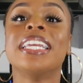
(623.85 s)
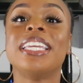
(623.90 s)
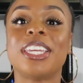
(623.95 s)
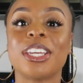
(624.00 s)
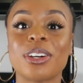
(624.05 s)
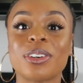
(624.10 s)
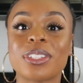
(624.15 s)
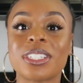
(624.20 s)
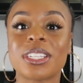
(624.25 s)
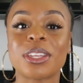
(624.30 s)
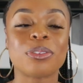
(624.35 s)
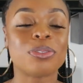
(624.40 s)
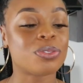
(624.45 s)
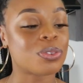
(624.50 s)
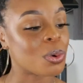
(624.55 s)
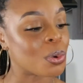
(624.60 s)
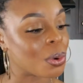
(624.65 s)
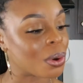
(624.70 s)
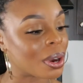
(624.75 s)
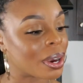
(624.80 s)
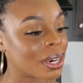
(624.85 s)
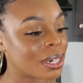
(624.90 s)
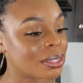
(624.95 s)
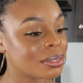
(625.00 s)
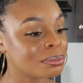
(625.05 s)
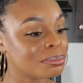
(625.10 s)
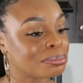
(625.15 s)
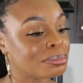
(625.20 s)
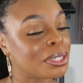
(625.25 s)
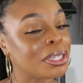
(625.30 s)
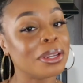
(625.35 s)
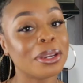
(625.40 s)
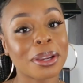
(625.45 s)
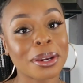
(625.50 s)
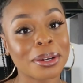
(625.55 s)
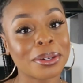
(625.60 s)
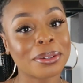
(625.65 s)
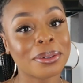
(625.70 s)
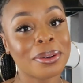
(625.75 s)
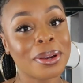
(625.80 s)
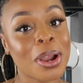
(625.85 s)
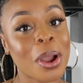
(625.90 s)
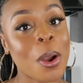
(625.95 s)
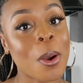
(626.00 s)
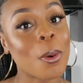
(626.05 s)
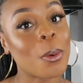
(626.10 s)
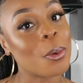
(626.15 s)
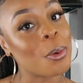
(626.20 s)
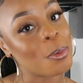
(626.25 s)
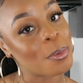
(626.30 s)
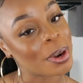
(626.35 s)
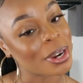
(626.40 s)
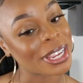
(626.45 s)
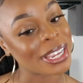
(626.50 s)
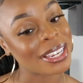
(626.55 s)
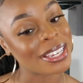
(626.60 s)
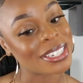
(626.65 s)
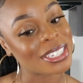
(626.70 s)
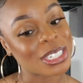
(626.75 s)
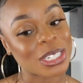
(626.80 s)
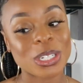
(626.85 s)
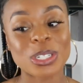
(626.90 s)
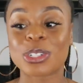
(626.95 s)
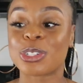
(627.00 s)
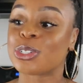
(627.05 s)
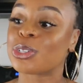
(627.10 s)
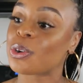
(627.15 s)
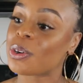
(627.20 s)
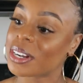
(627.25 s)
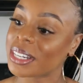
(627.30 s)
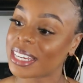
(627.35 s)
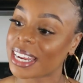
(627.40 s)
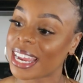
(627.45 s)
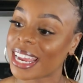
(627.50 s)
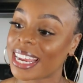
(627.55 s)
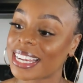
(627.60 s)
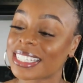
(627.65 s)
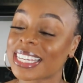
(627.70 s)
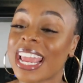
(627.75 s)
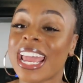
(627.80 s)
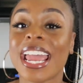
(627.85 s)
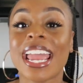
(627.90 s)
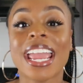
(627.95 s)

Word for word: guilty for you know Uber Eats, DoorDash,